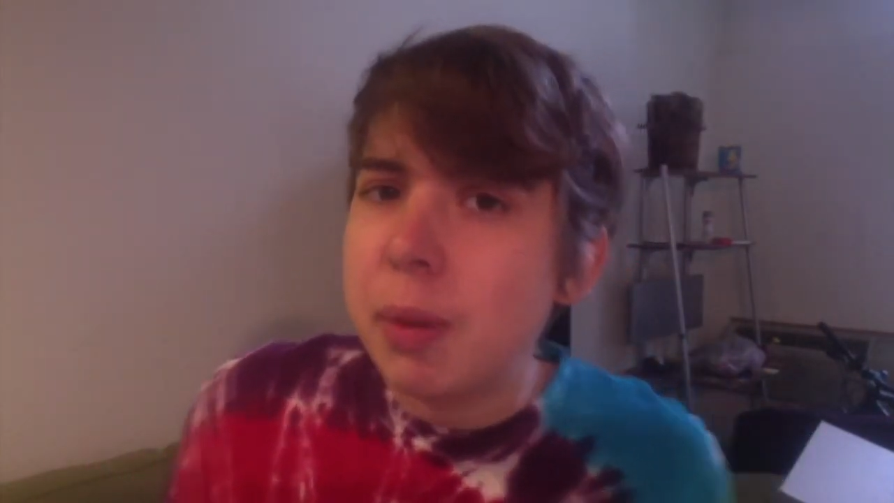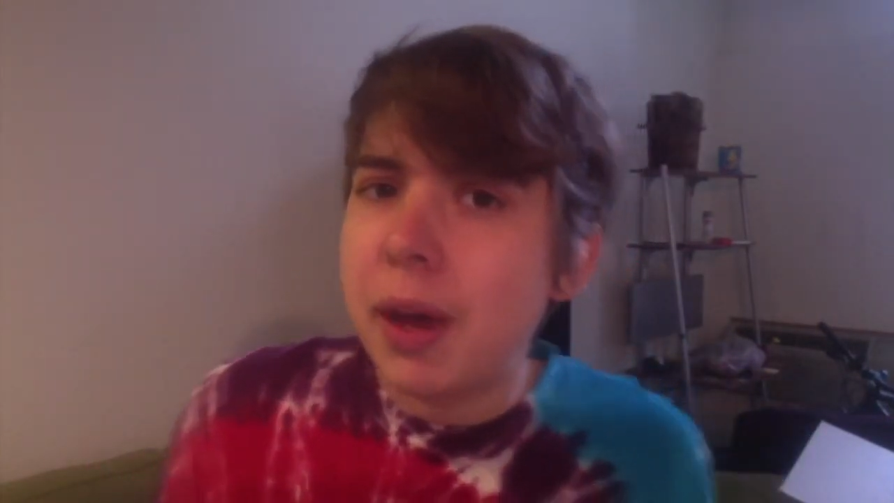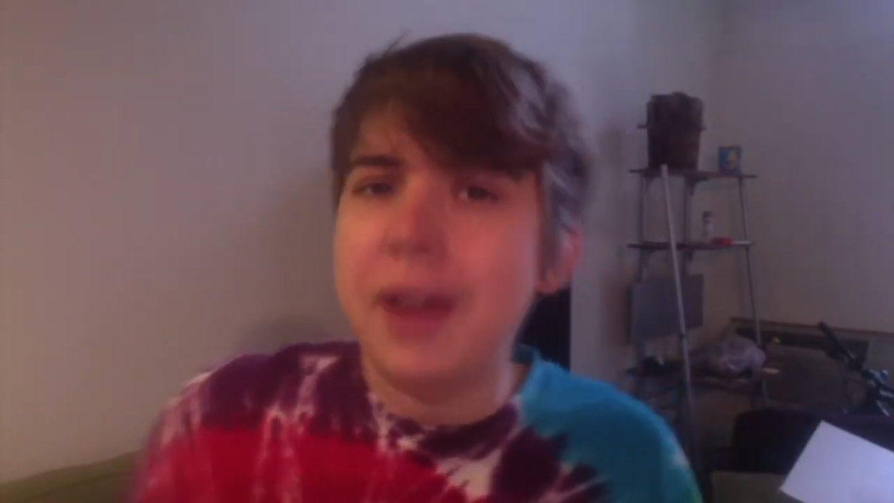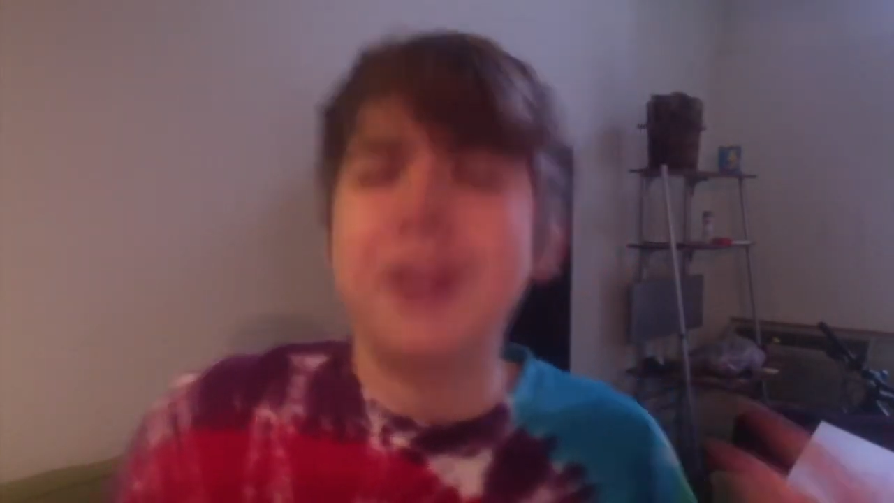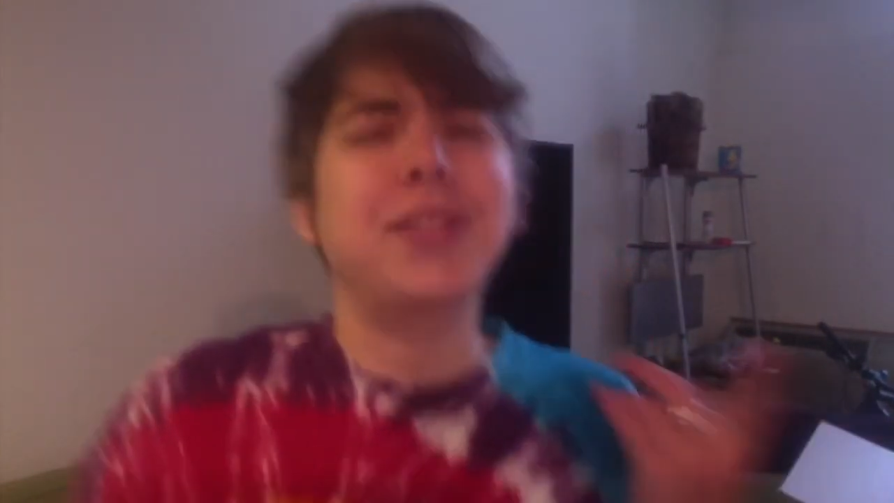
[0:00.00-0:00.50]

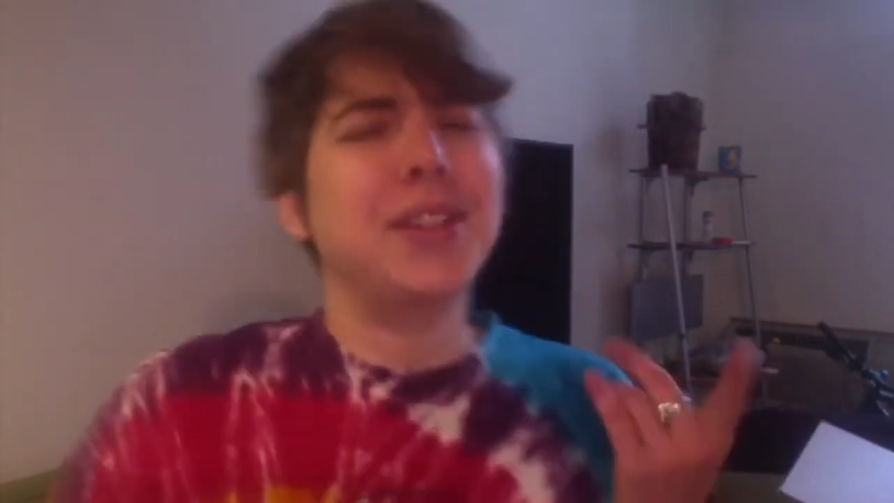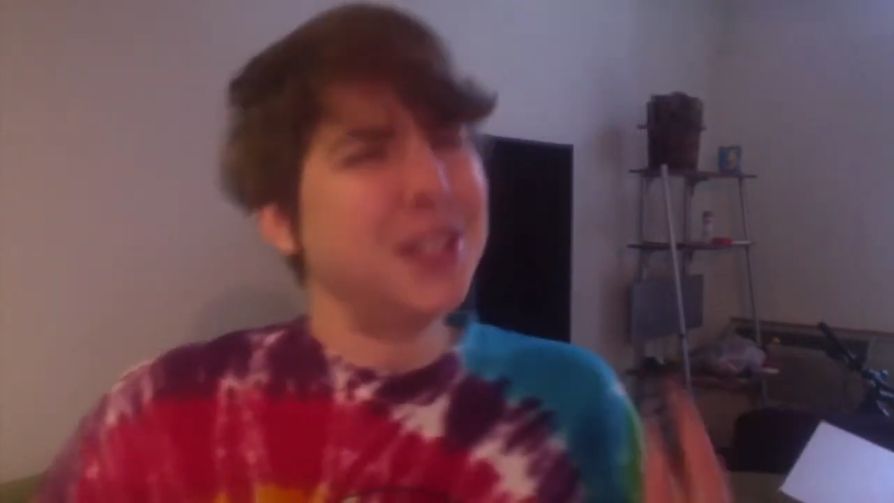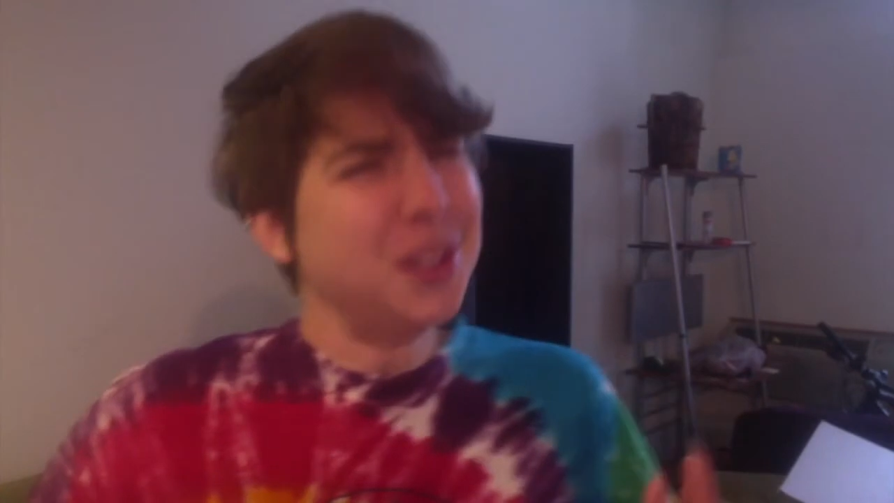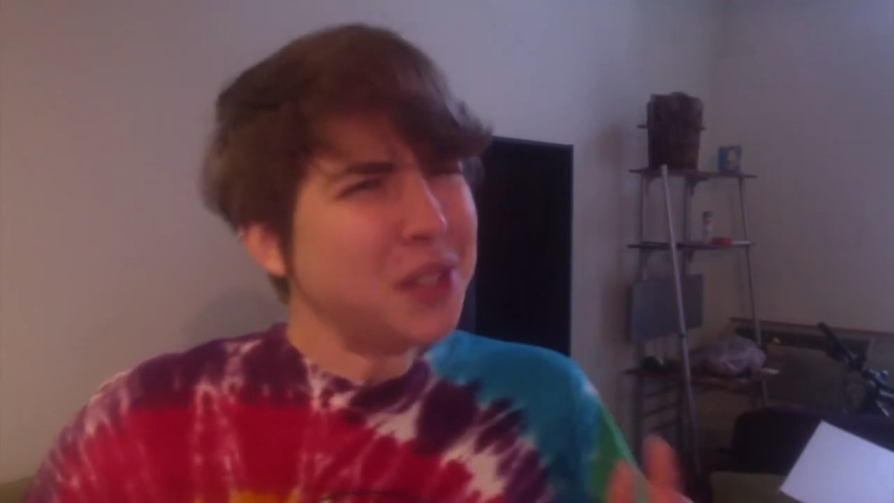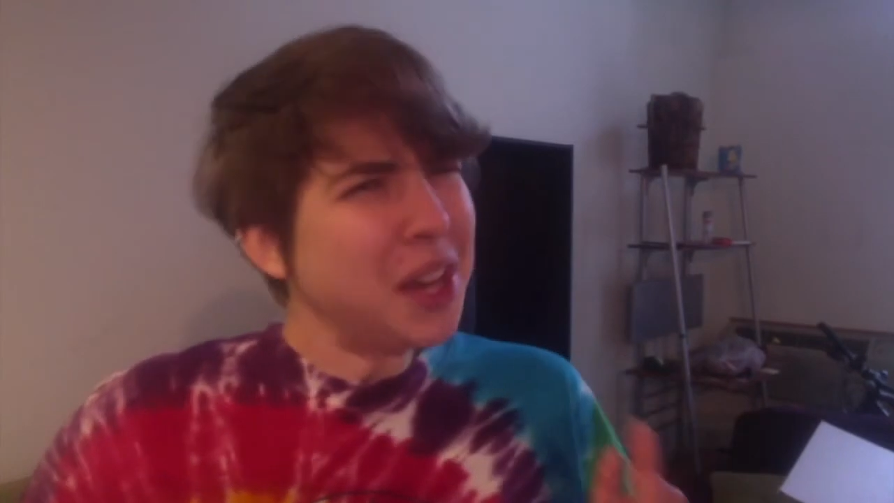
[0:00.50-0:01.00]
but
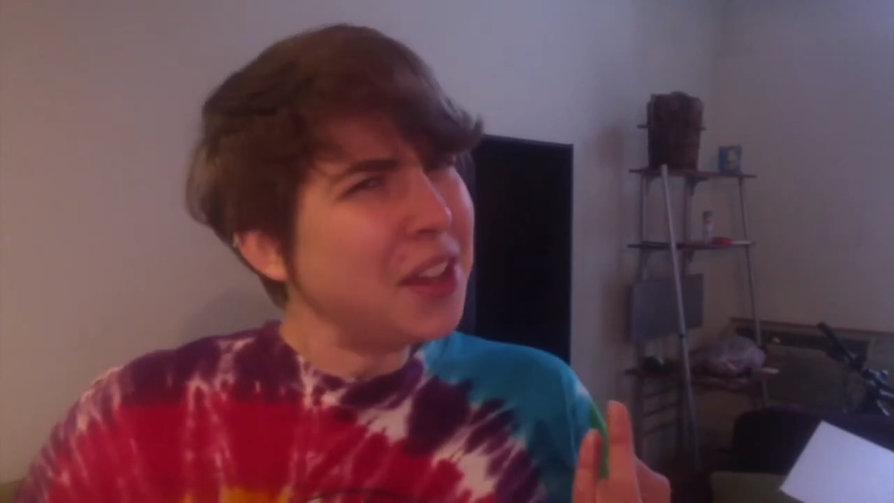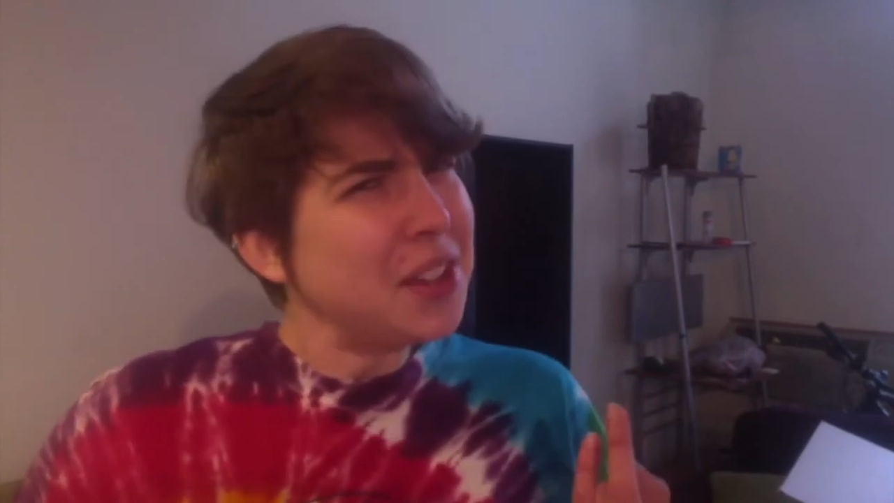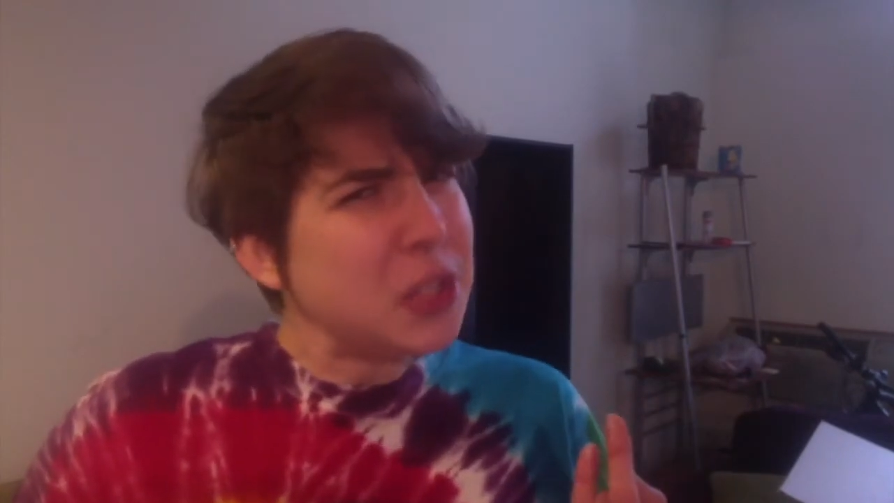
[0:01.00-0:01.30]
did you tell a